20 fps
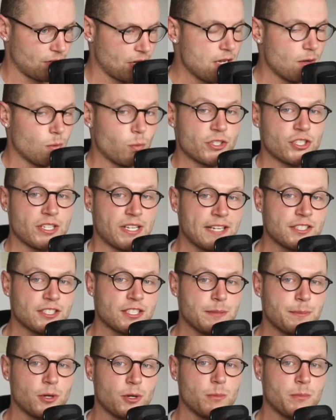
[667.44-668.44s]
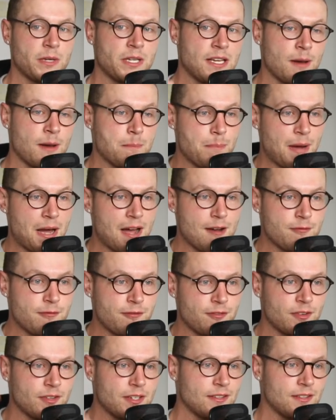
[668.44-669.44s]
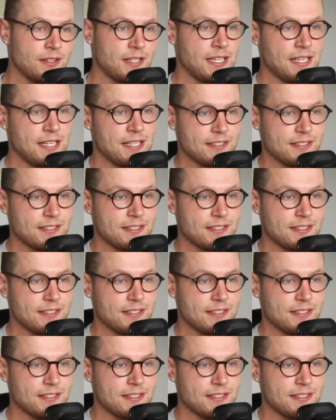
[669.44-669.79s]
which would actually put me above the